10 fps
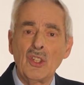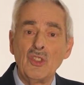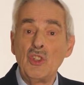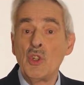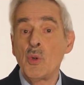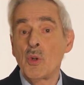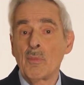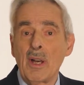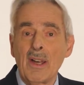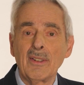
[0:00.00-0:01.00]
new
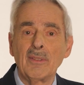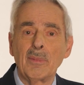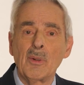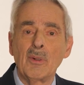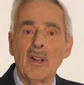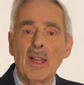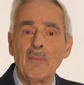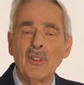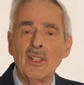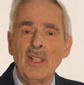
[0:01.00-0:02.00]
or modern
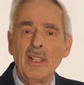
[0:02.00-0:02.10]
programs,